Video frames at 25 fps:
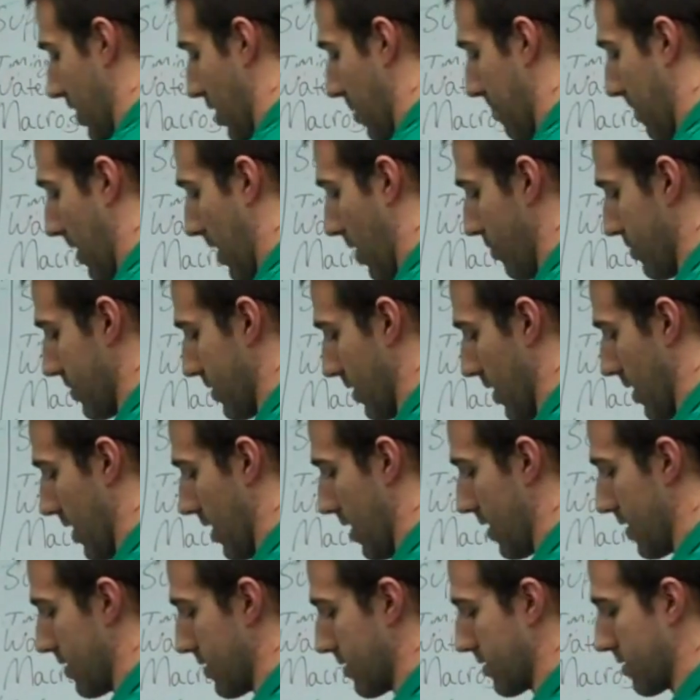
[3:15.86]
about
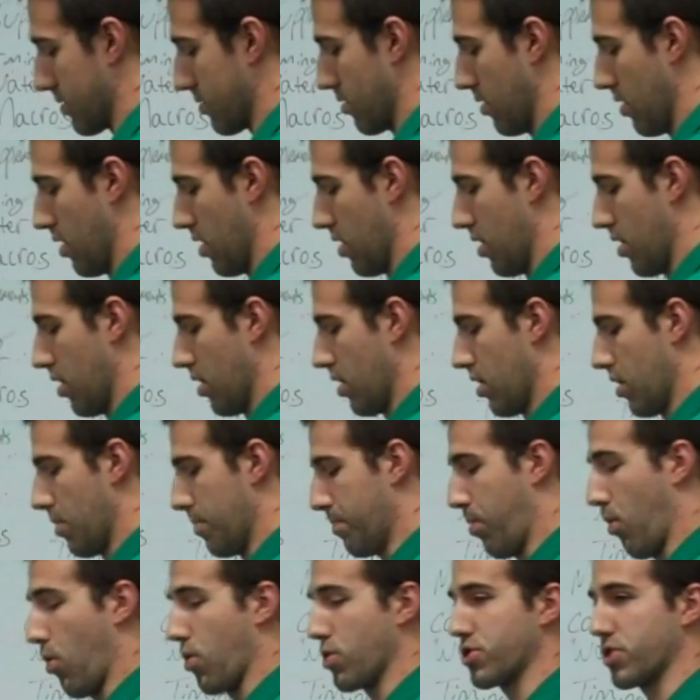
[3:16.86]
is
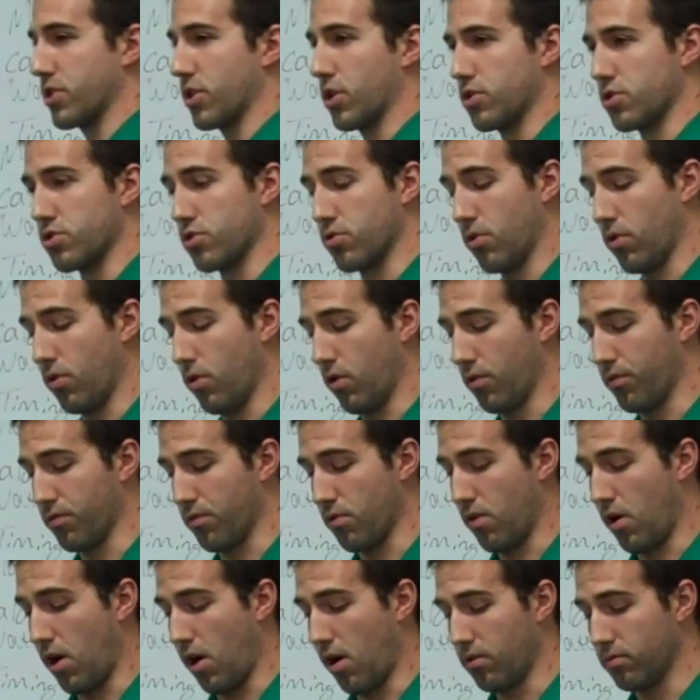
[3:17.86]
portion control
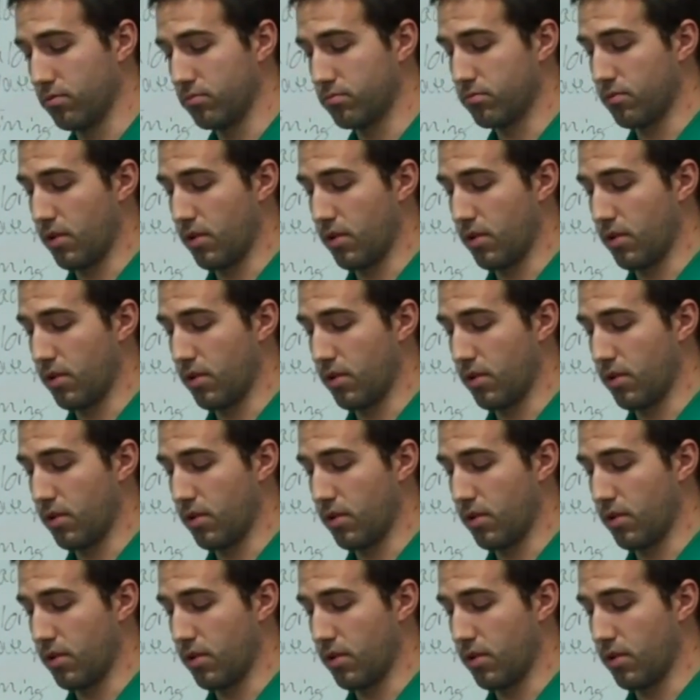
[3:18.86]
overall.